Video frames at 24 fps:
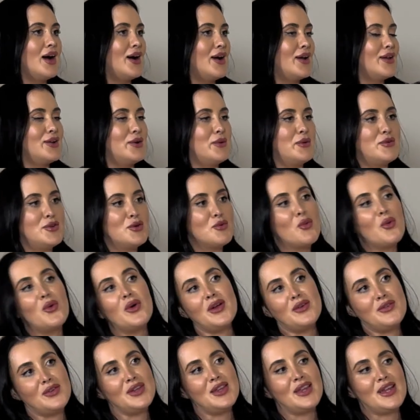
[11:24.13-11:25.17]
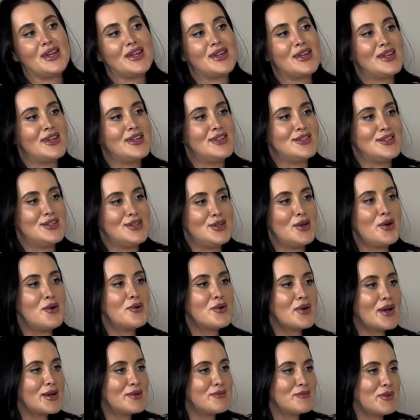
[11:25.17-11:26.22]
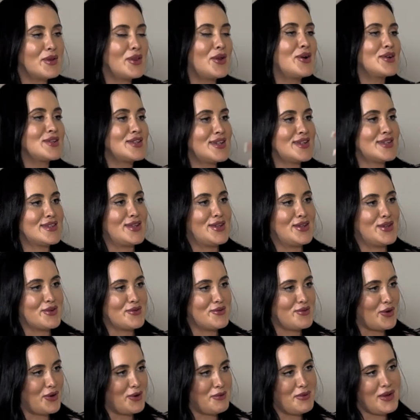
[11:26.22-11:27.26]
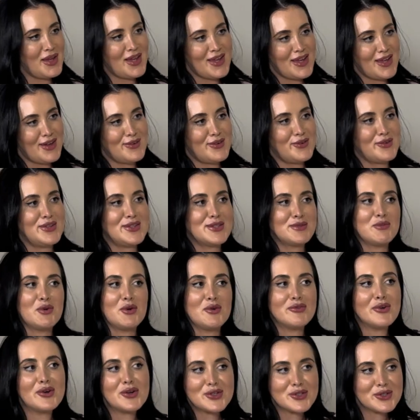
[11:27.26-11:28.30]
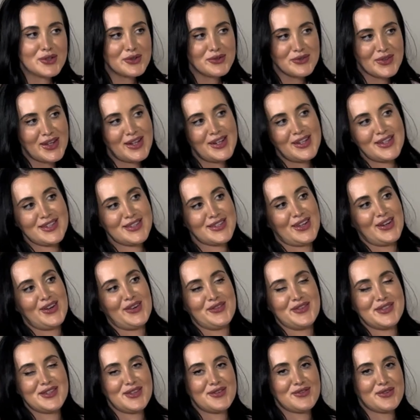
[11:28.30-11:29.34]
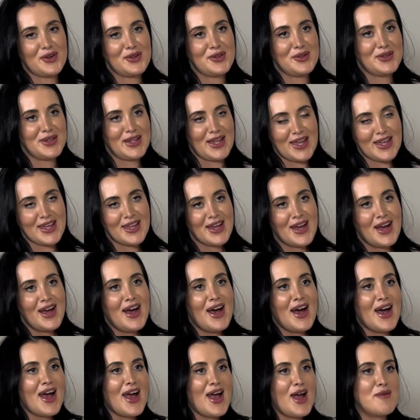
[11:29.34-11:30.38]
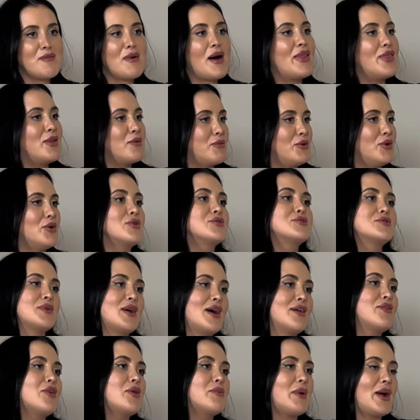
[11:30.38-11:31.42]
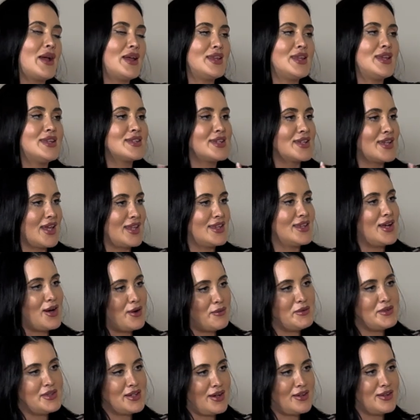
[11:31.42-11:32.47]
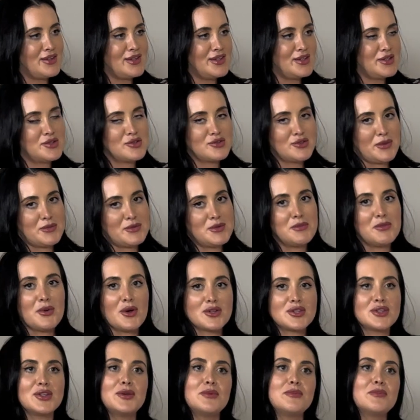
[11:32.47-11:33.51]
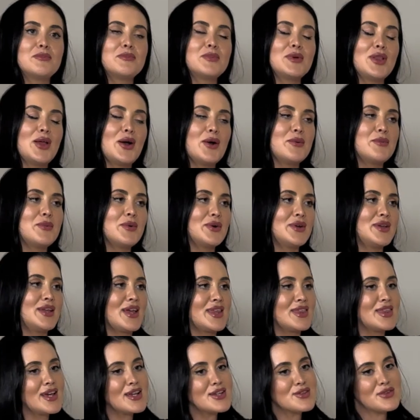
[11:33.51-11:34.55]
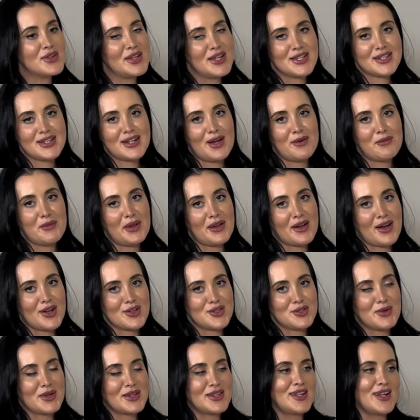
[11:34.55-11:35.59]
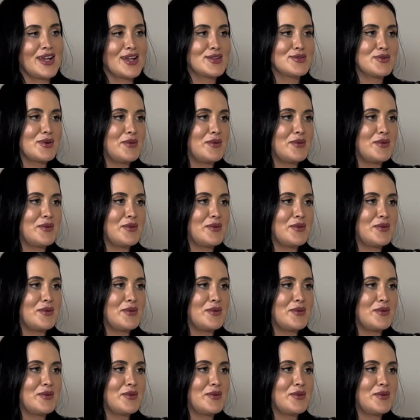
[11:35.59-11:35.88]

if you're like into yoga and Pilates, then you can follow me. If you're into more functional fitness, then obviously follow Lee. And then we also have our Byolete again, that'll be down in the description box below. But yeah, thanks for listening, and we'll catch you at the next